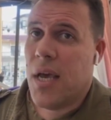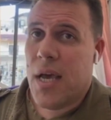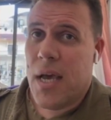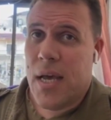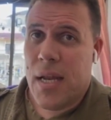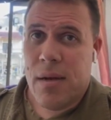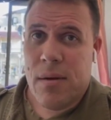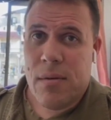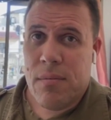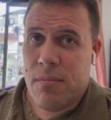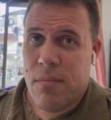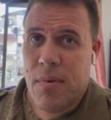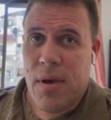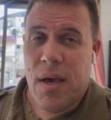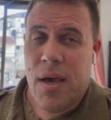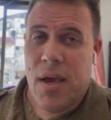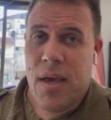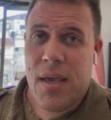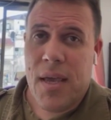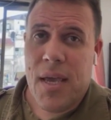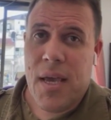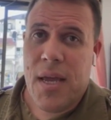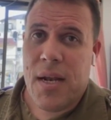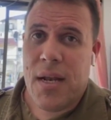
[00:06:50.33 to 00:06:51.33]
and
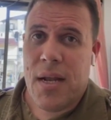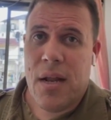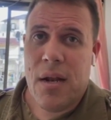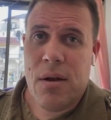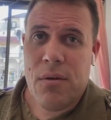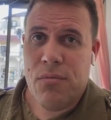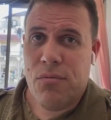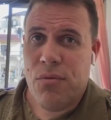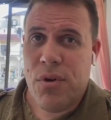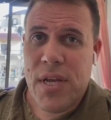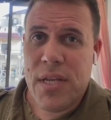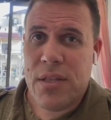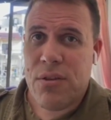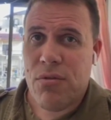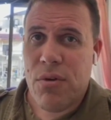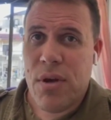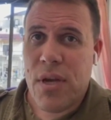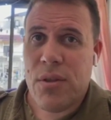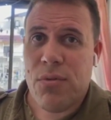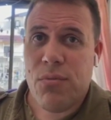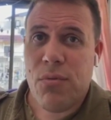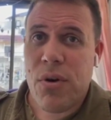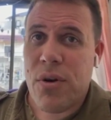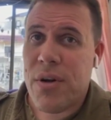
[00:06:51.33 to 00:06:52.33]
again, I'll
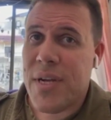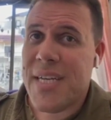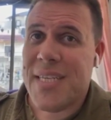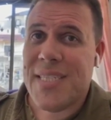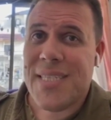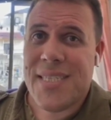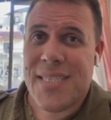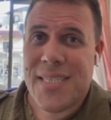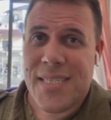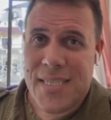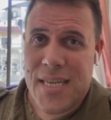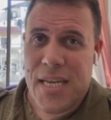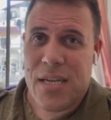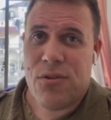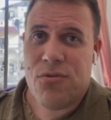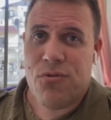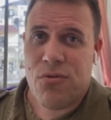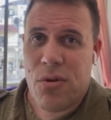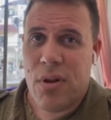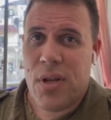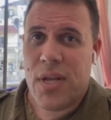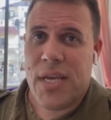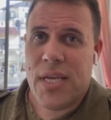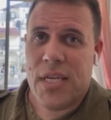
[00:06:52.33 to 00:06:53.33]
reiterate, we're in
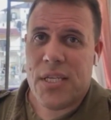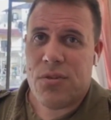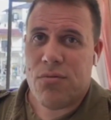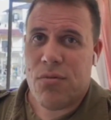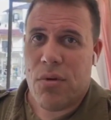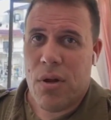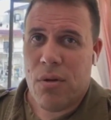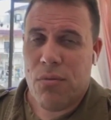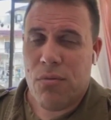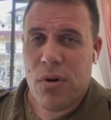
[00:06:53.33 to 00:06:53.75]
central Israel.